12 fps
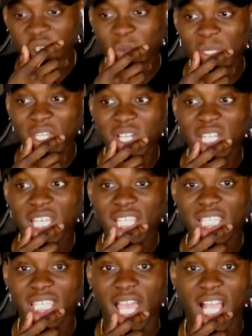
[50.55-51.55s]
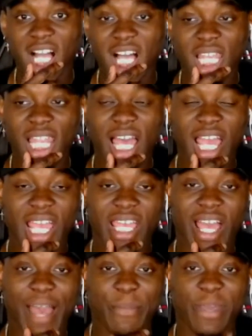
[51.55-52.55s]
be honest, I can't lie,
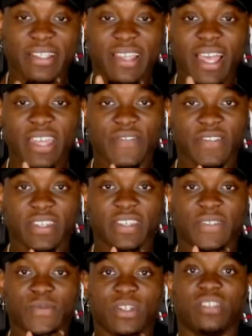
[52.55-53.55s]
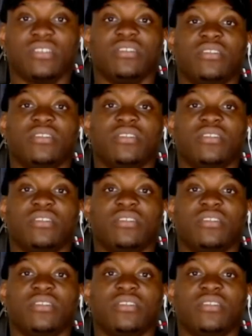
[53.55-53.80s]
I'm excited for this one.